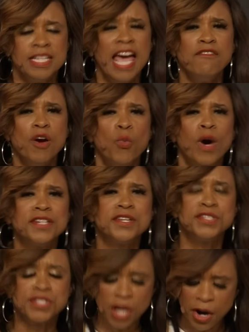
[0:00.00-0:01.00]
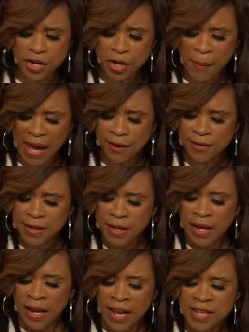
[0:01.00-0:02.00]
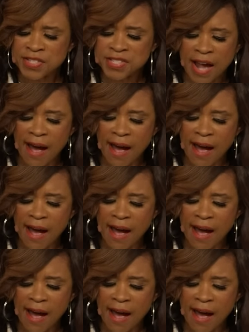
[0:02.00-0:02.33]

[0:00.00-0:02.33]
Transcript: David wasn't concerned about his